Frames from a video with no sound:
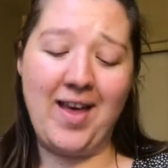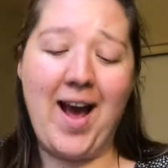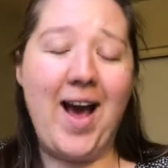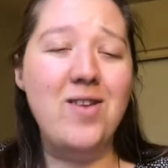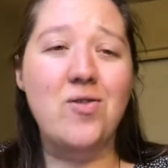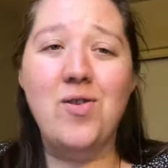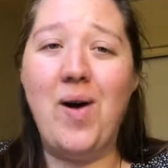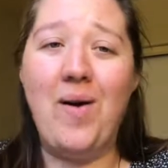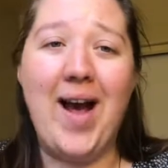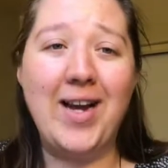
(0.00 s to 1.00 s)
I don't know
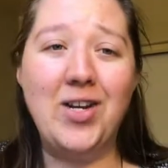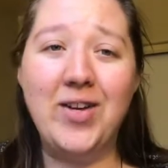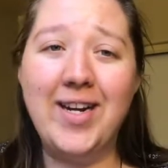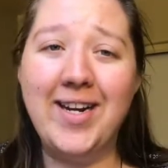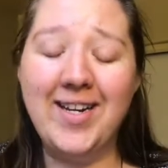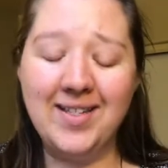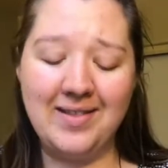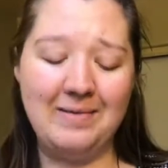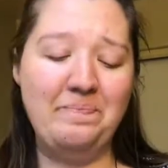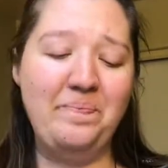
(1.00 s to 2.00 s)
how accurate it is,